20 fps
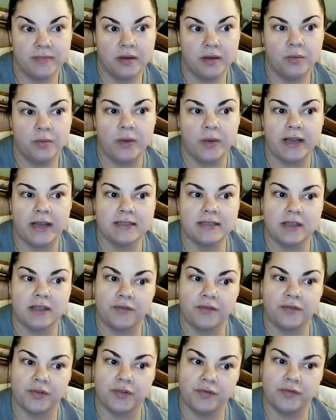When I
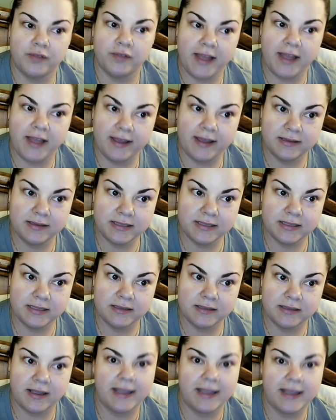self reflect,
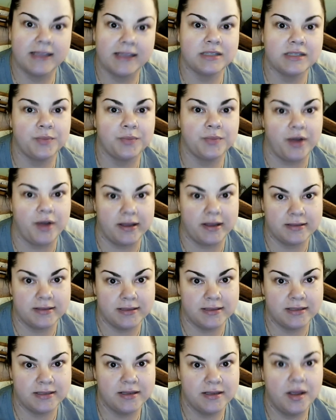I get depressed.